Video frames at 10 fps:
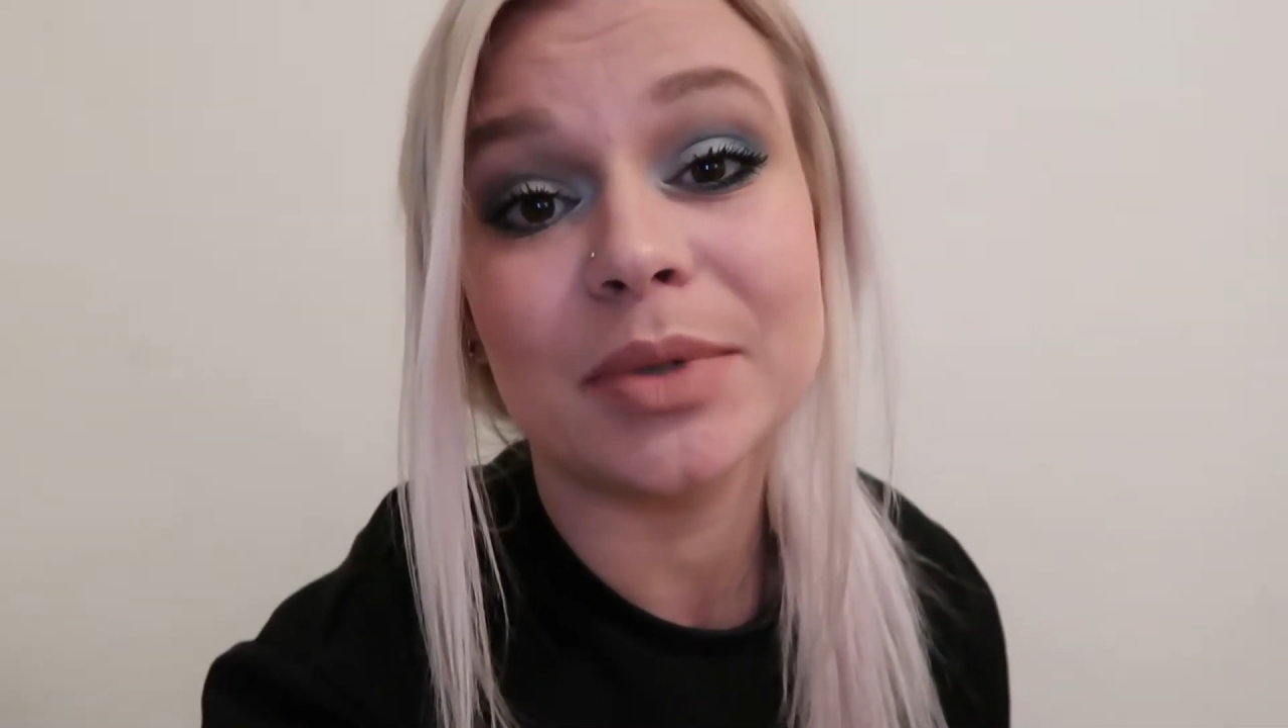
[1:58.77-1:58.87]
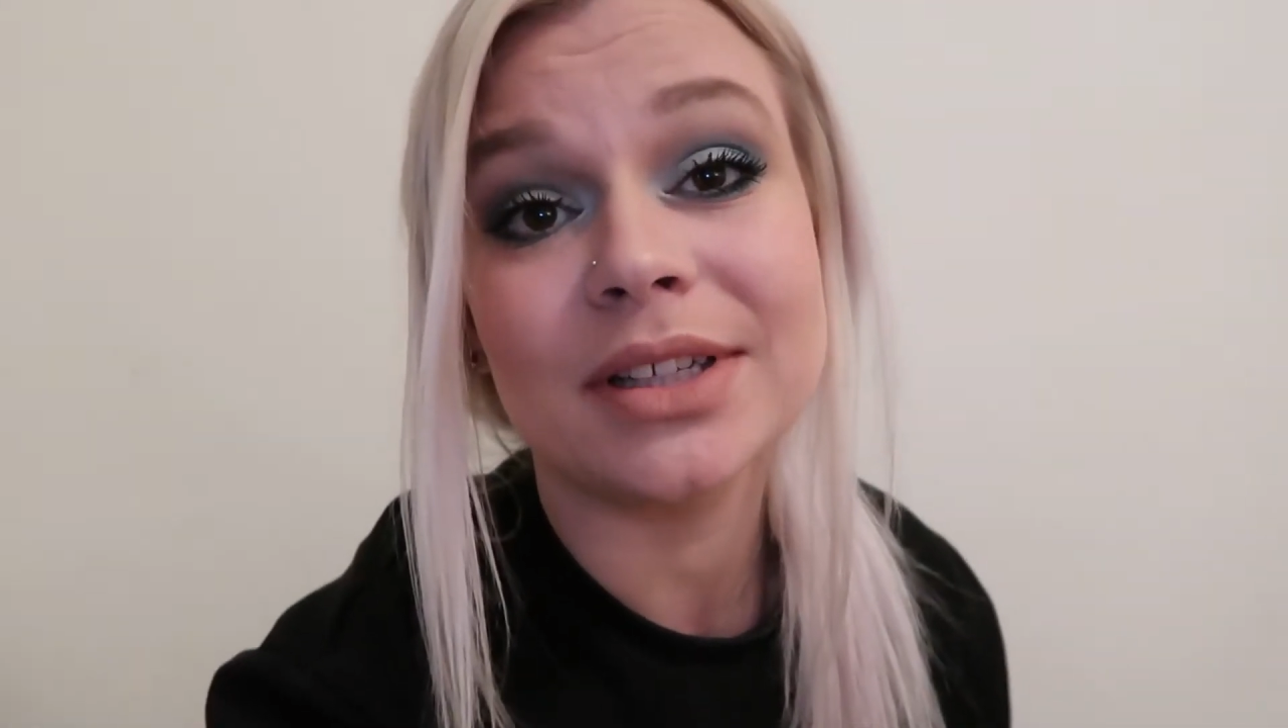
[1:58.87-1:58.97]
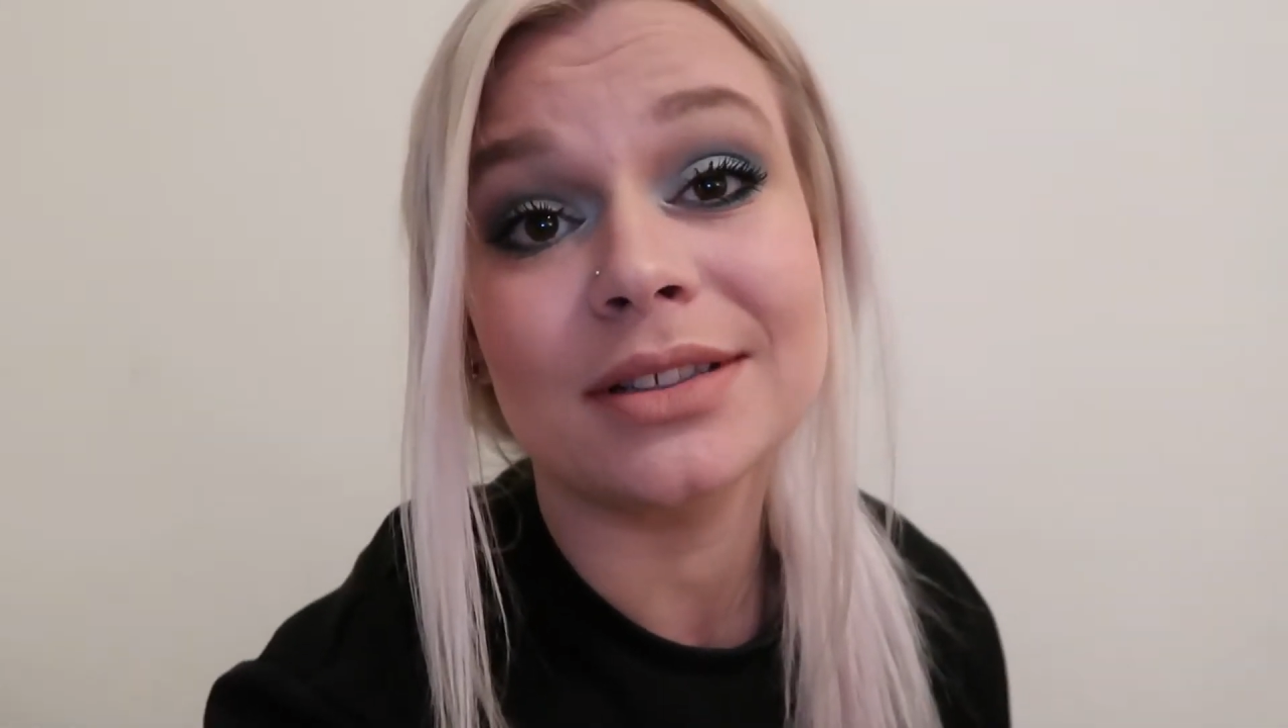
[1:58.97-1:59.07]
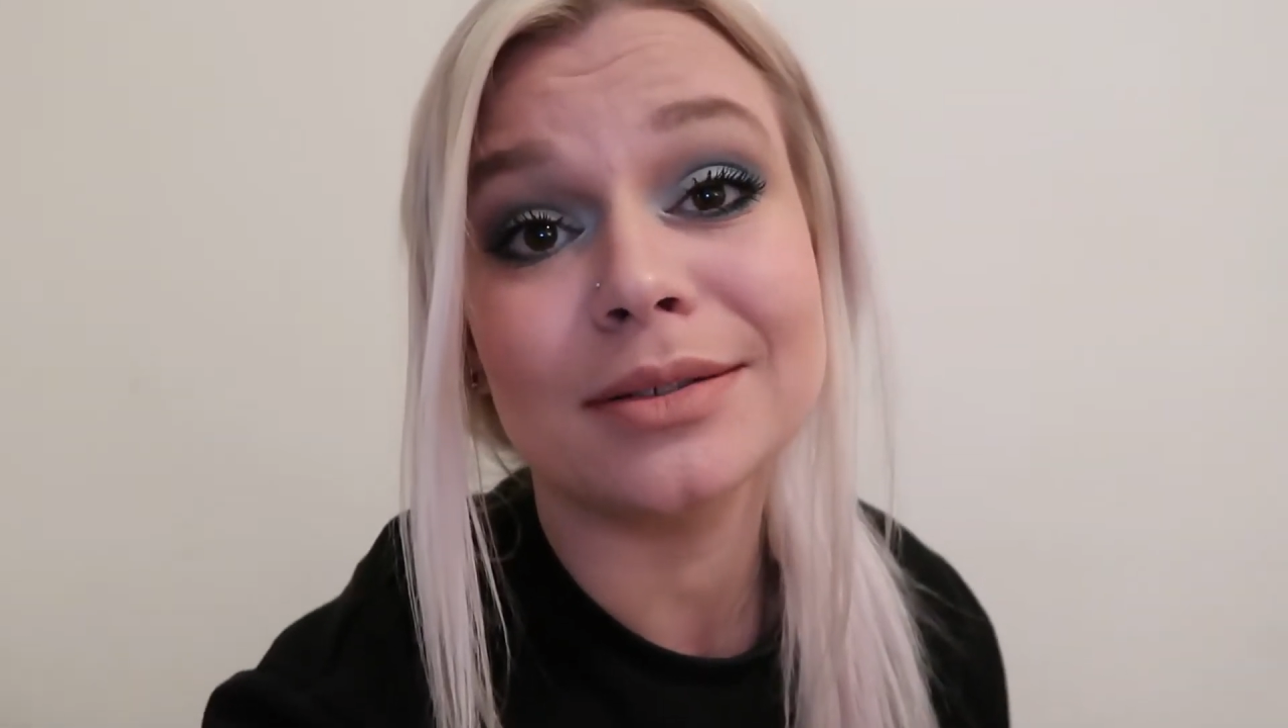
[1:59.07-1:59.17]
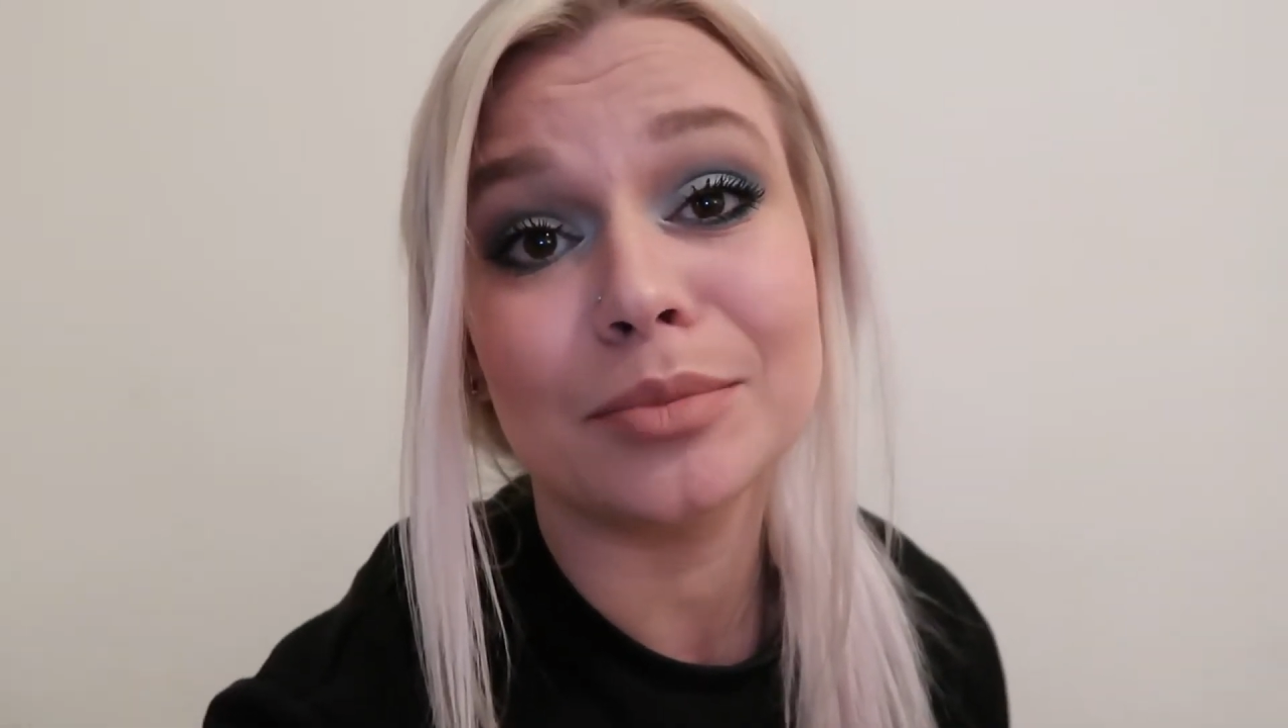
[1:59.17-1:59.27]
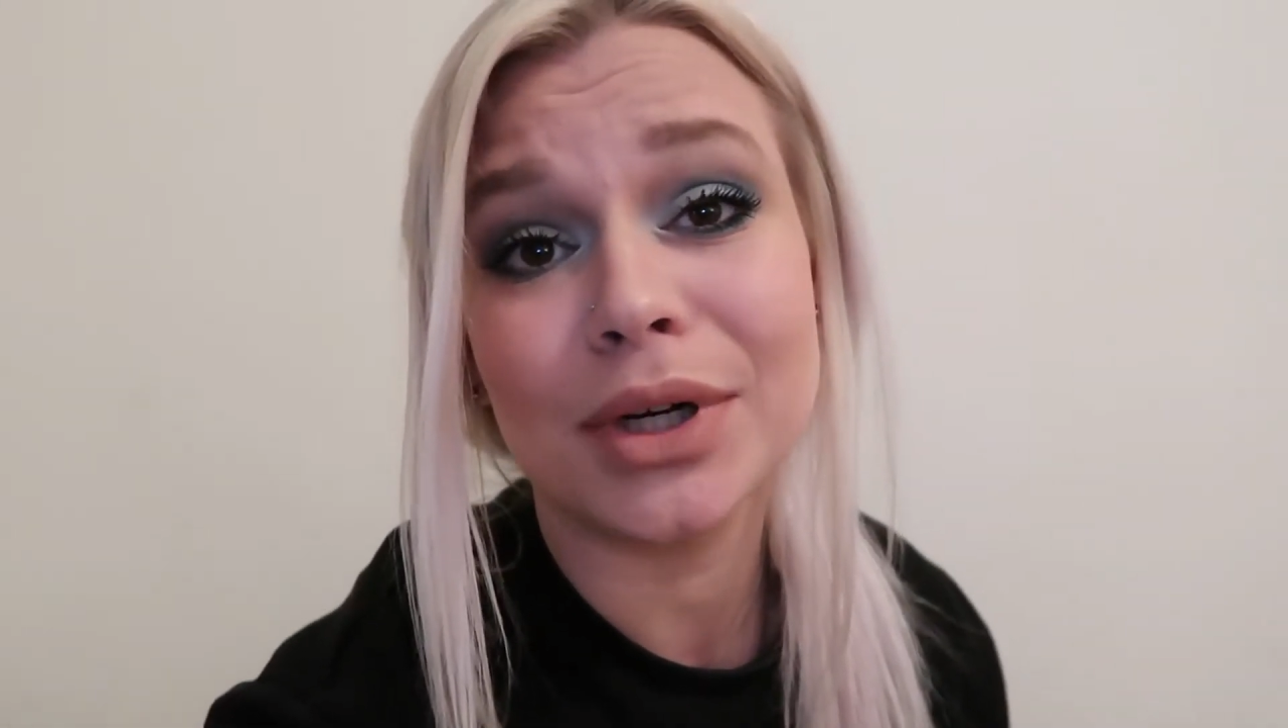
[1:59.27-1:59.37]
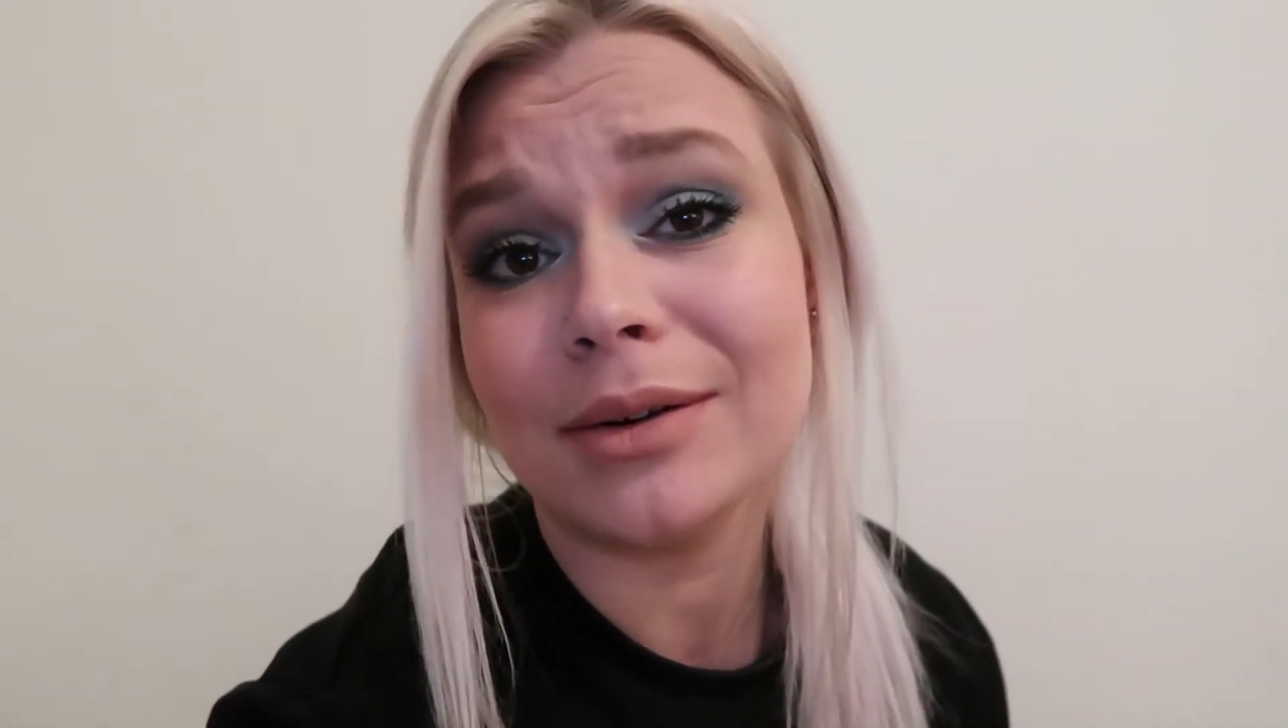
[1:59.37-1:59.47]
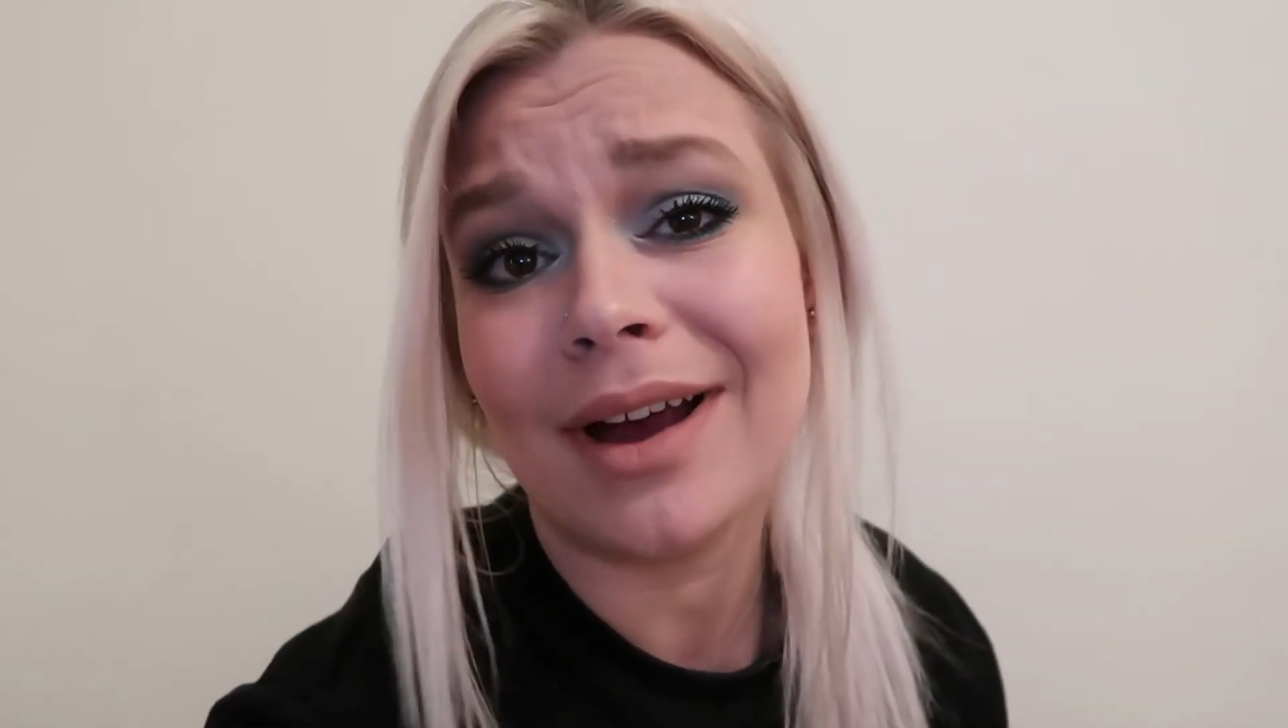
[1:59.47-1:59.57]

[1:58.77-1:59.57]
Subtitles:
been pretty